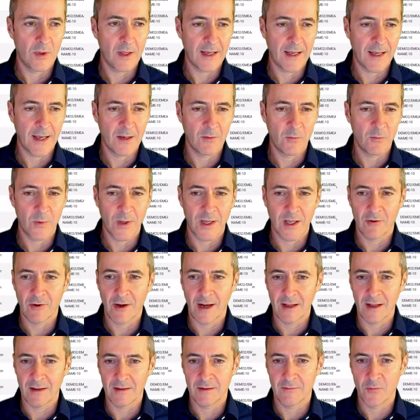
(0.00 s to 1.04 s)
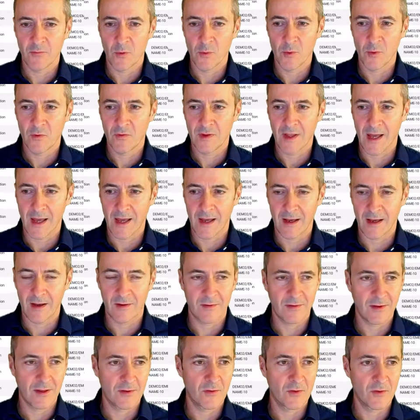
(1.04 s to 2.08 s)
Again, we can create and remove
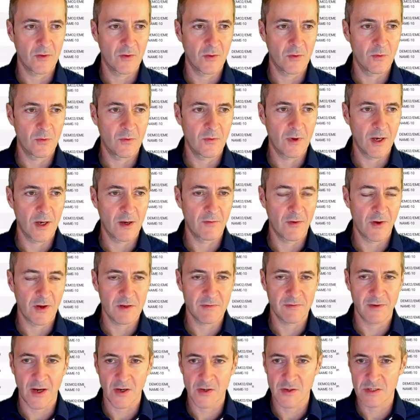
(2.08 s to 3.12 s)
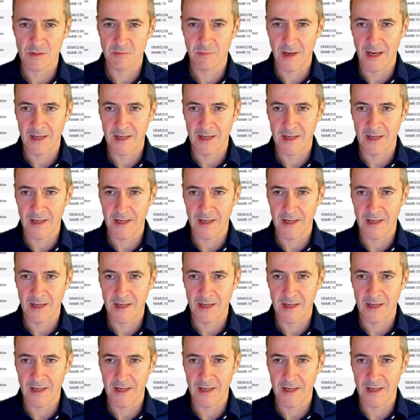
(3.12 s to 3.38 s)
tags and do various functions